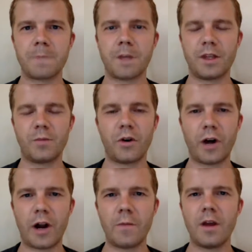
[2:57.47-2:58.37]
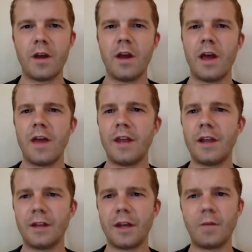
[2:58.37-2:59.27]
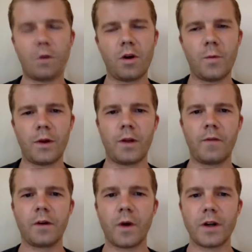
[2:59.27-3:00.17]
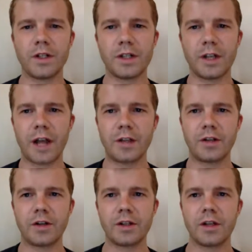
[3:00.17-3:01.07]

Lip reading: program. And then at the end, we'll open it up for questions and answers.